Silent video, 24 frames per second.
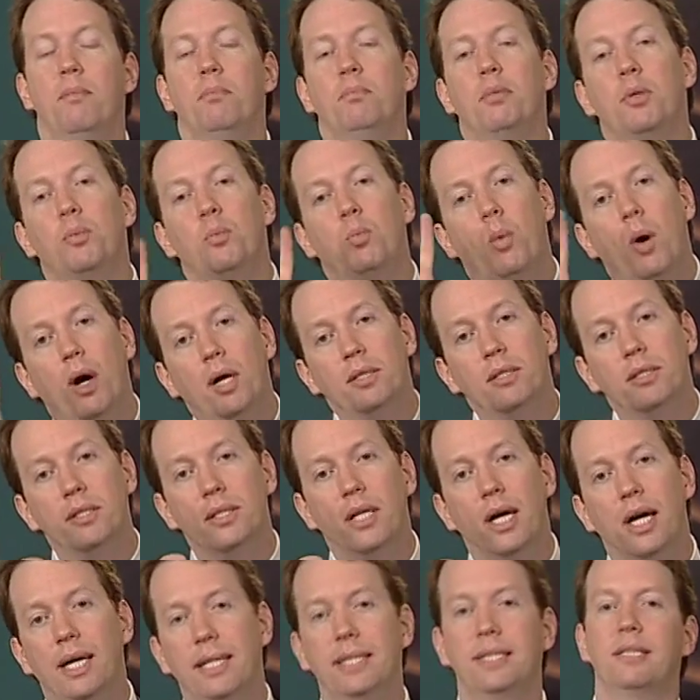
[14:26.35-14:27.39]
But once
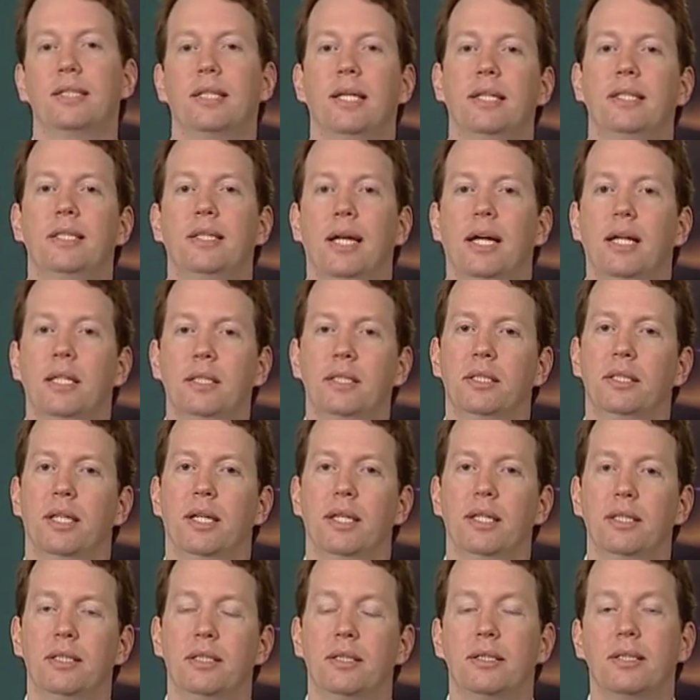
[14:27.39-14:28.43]
Einstein tells
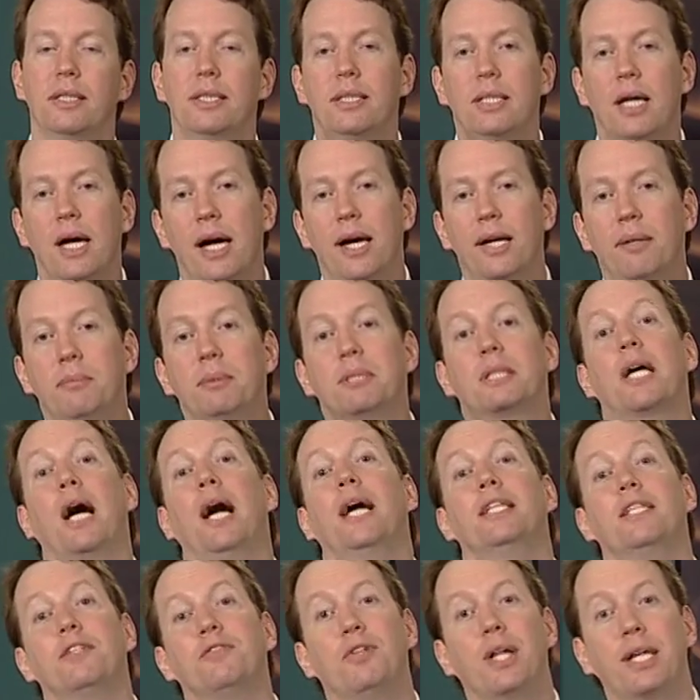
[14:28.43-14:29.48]
us that time is
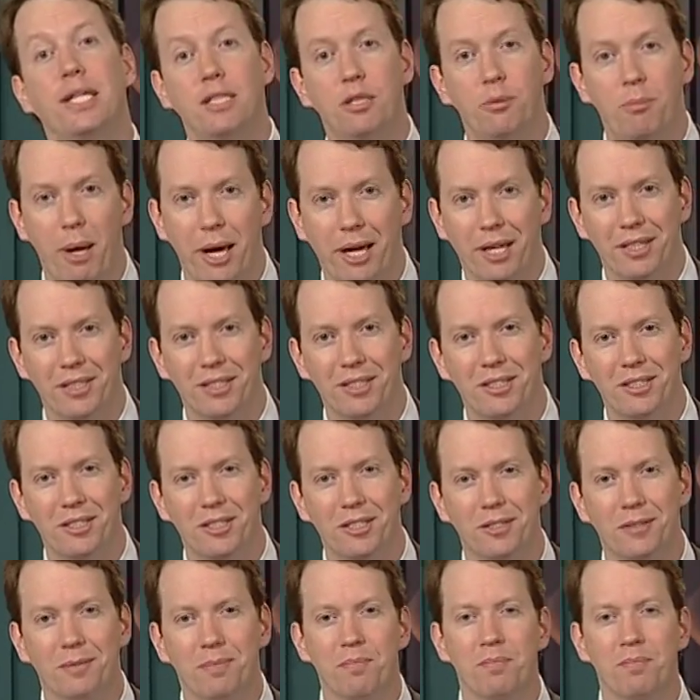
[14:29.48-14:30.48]
kind of like space,